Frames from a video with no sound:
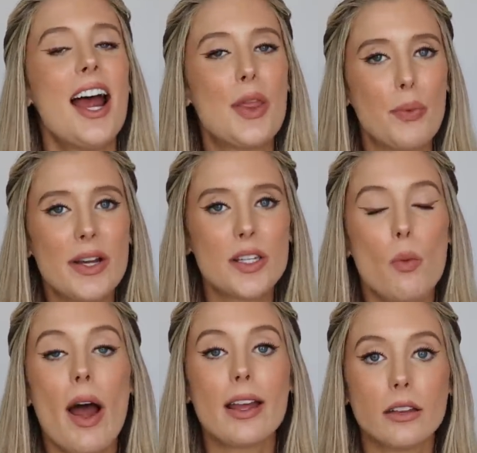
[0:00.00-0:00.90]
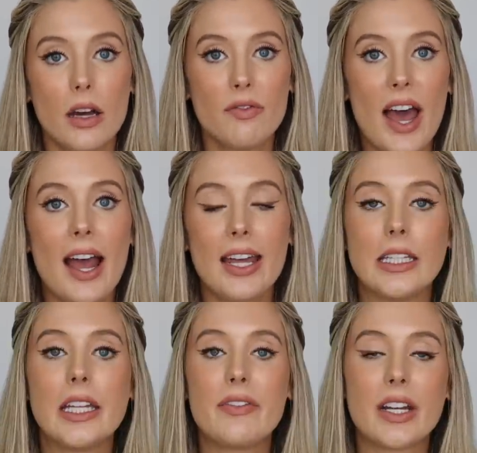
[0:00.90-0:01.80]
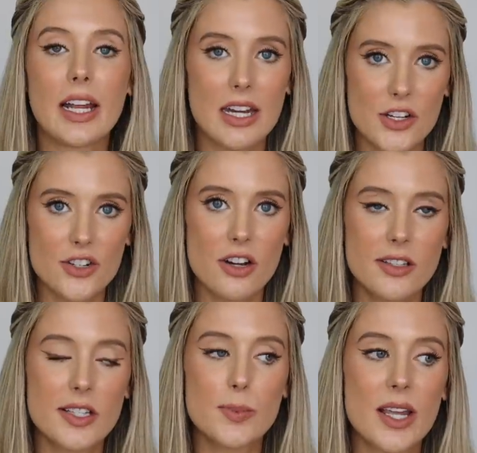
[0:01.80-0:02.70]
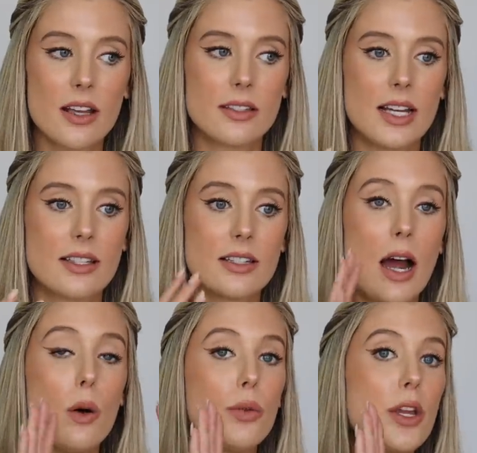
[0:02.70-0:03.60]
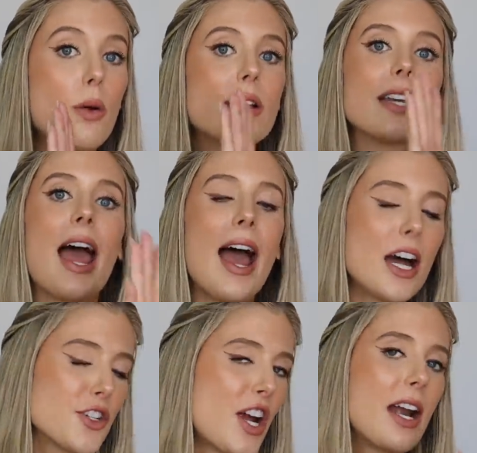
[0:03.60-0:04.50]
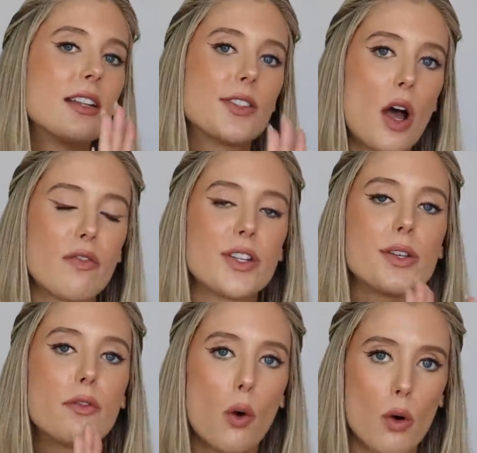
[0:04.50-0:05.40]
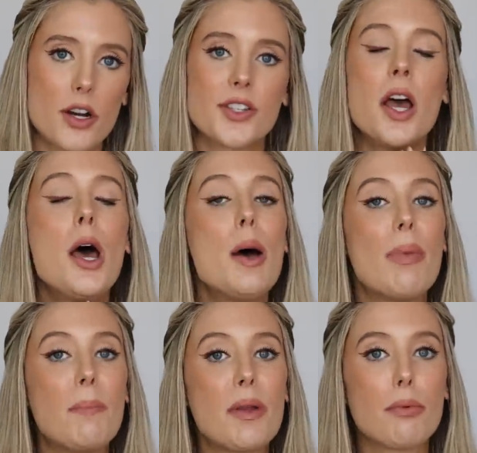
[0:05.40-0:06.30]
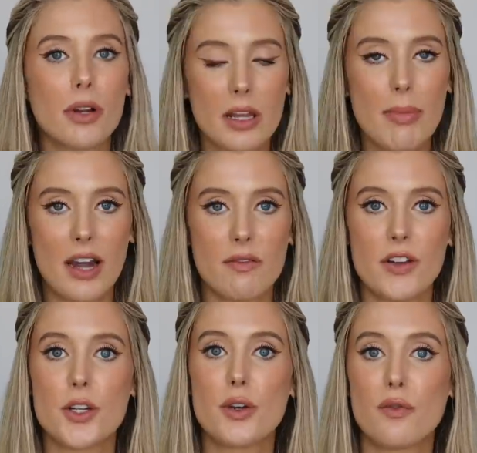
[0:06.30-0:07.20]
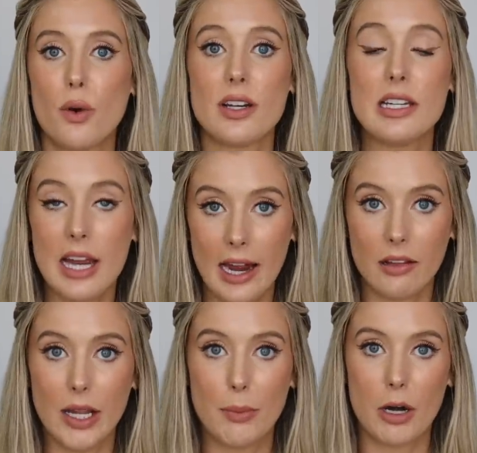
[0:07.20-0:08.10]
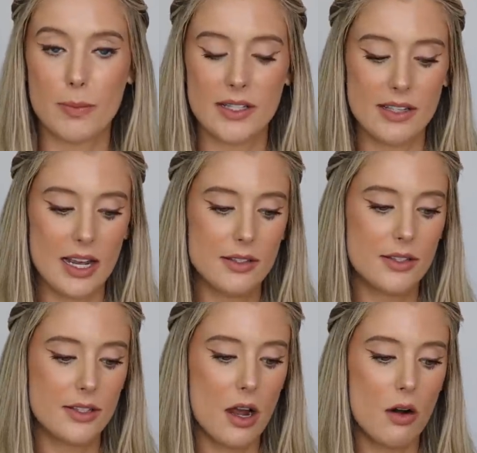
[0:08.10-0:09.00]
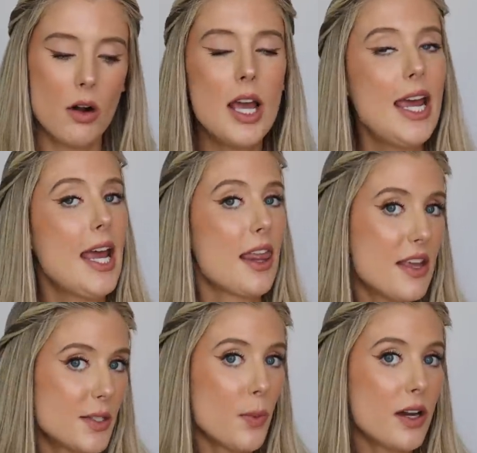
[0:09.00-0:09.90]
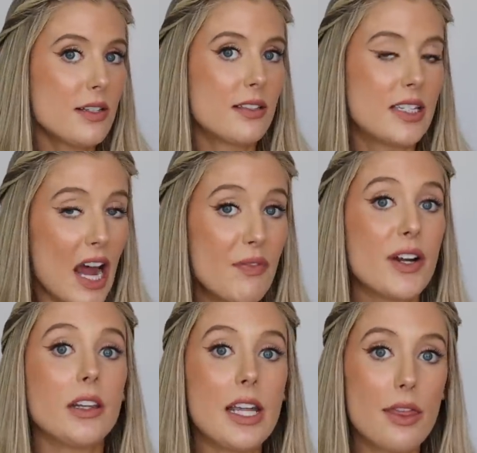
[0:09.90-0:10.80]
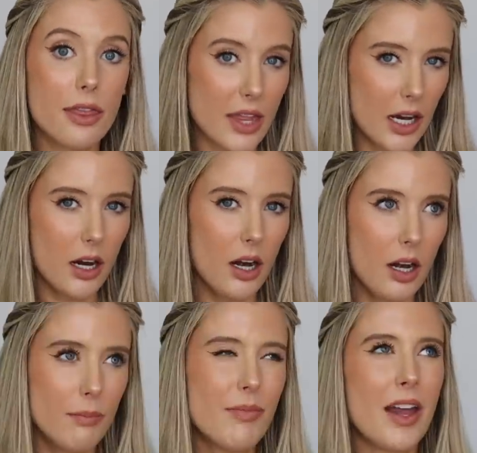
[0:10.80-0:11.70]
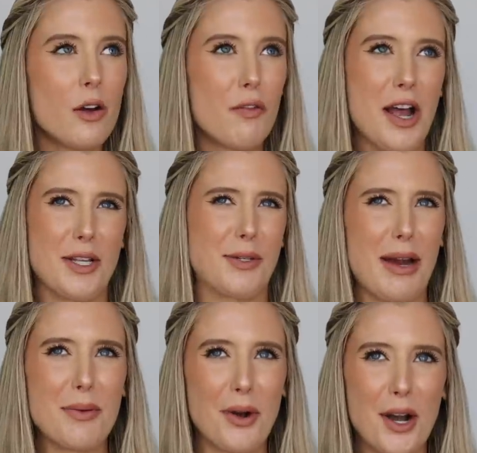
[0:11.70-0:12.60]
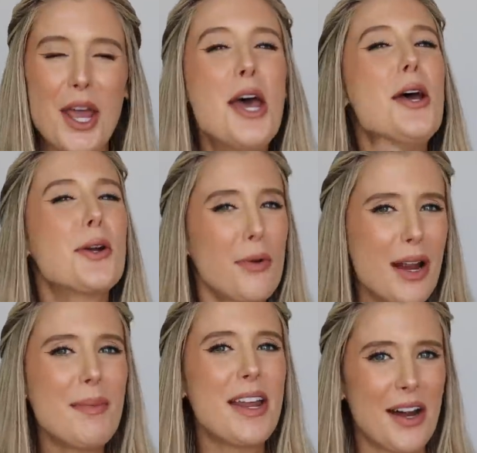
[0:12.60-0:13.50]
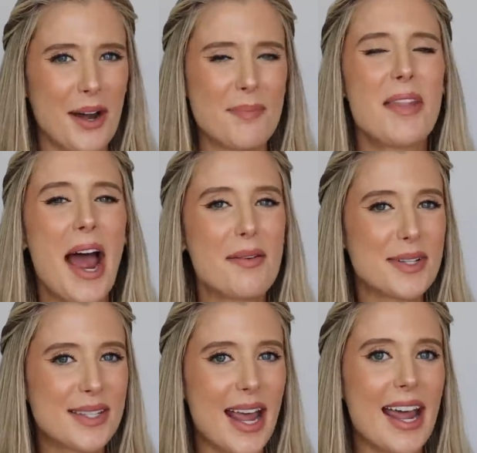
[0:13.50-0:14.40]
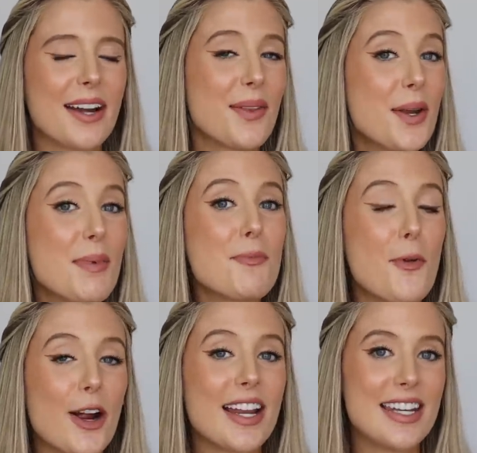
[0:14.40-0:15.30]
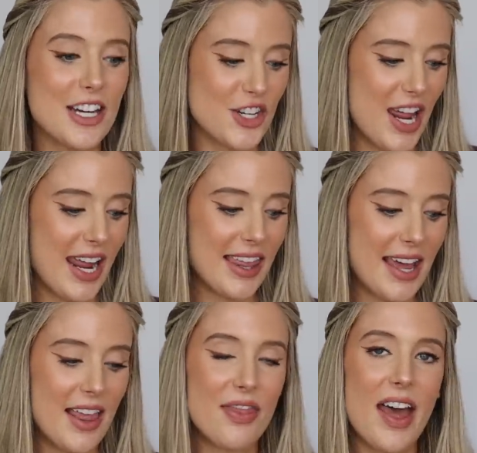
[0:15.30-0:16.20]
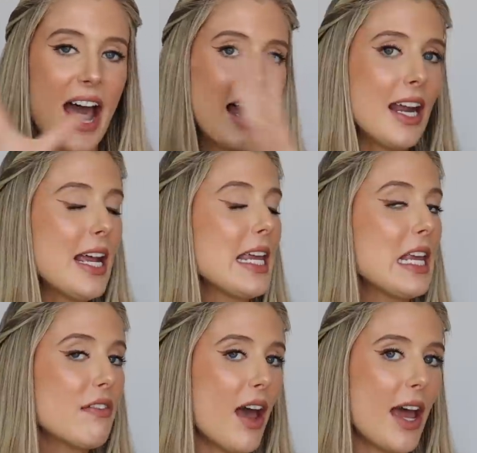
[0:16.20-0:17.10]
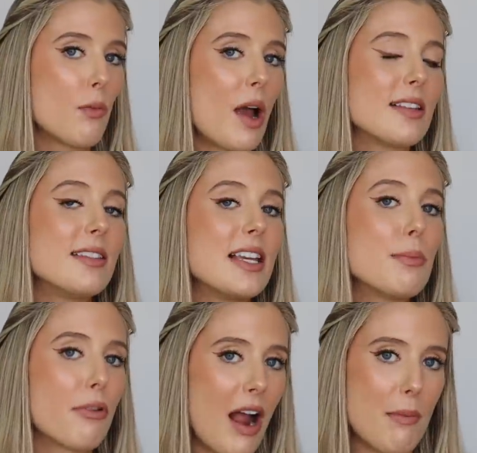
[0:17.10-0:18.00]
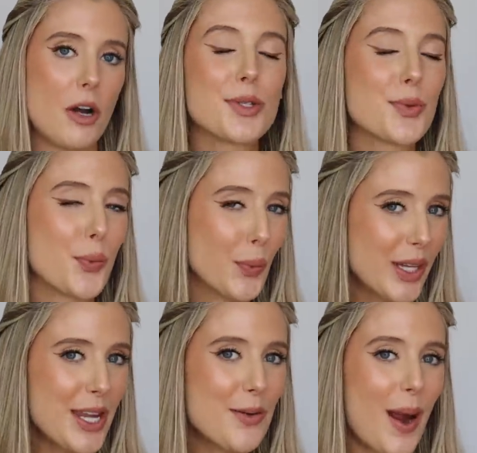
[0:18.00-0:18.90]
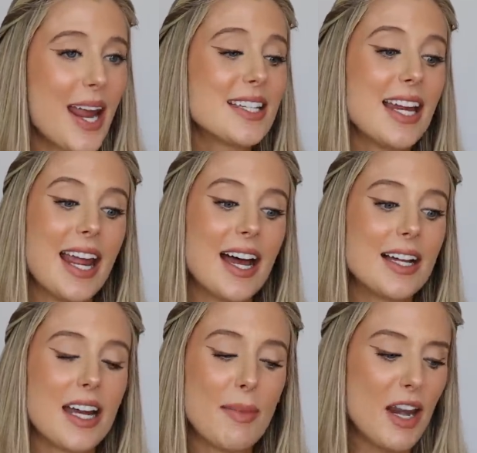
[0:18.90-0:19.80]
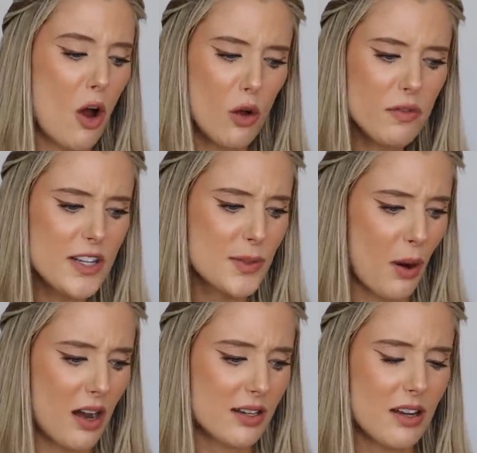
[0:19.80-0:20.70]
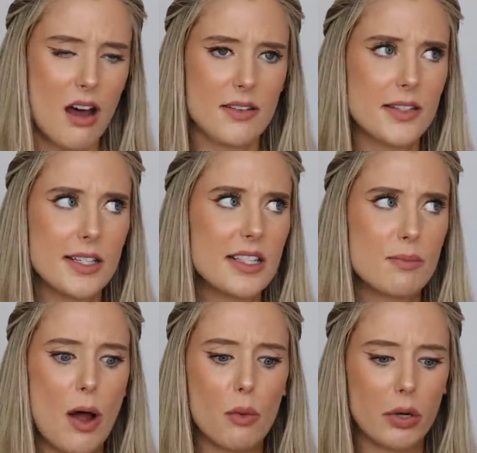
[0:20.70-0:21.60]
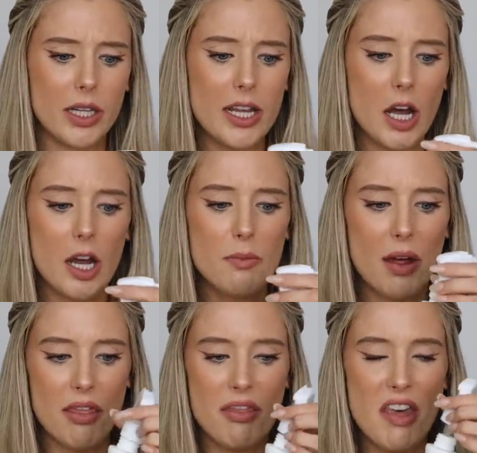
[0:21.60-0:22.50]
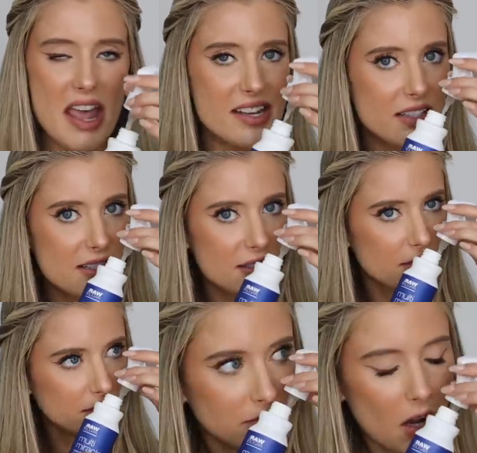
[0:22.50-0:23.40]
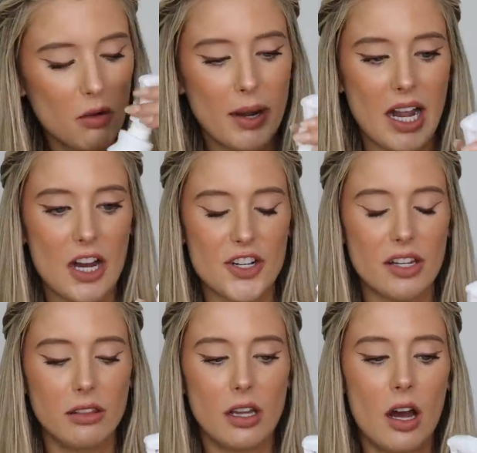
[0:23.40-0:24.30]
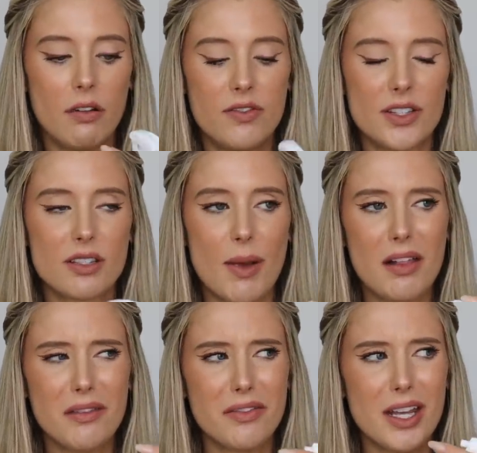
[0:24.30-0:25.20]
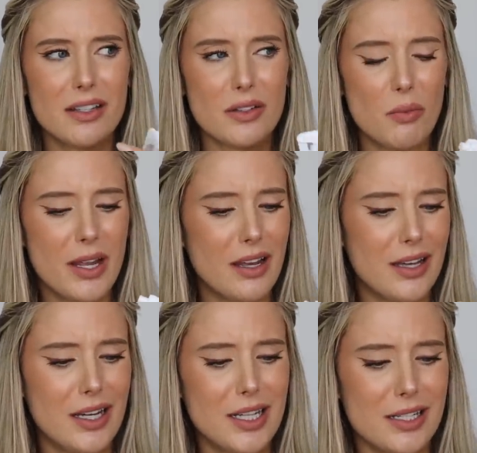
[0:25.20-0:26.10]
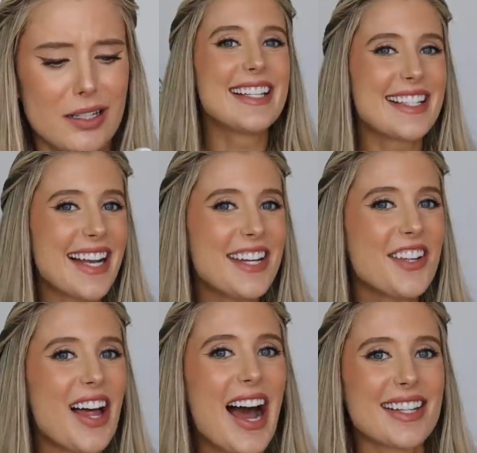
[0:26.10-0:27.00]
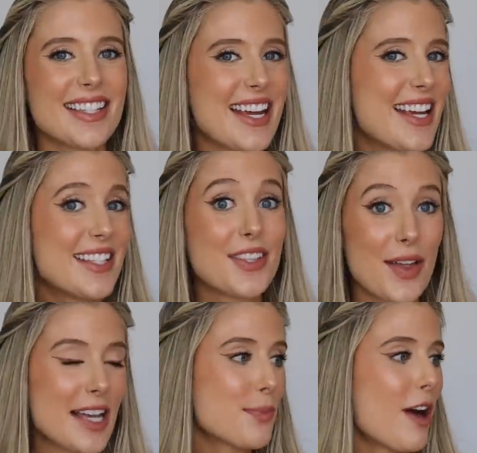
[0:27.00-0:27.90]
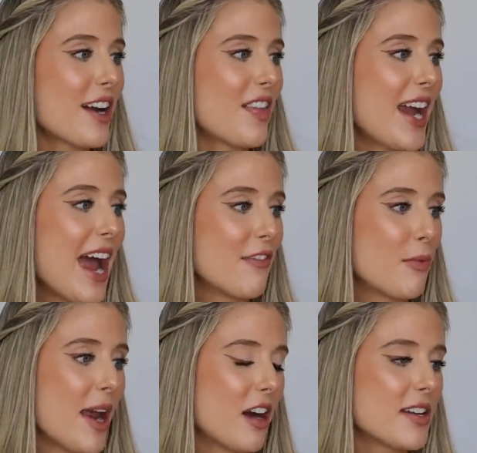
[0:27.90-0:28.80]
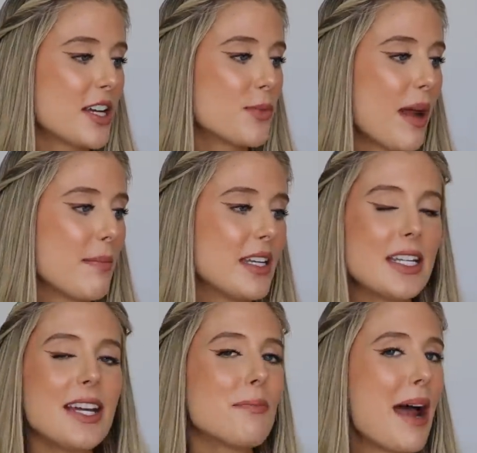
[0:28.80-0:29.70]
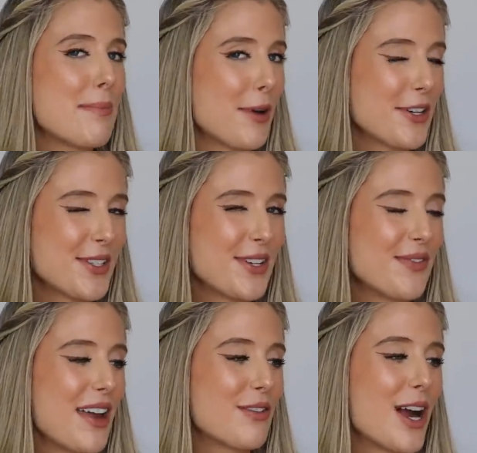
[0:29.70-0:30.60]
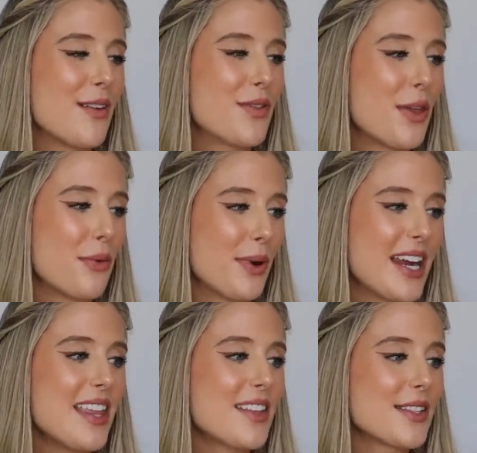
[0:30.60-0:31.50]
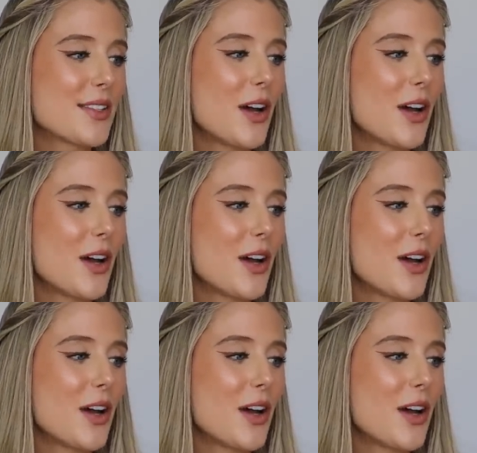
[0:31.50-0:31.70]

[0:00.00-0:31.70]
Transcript: And the reason why I love that in leave-in conditioners is because that's not only going to add shine and softness, of course, but be really beneficial for detangling purposes. So this one is definitely thicker. I don't know if that's the right word. Creamier, I would say, and a little bit more conditioning than that Eva NYC primer. It's really great. And I mean, all of these products honestly smell really good, but this, oh my gosh, I love the smell of this. Oh my gosh. Second to last is the last product that I have from Hairitage by Mindy and my personal favorite of the three. This is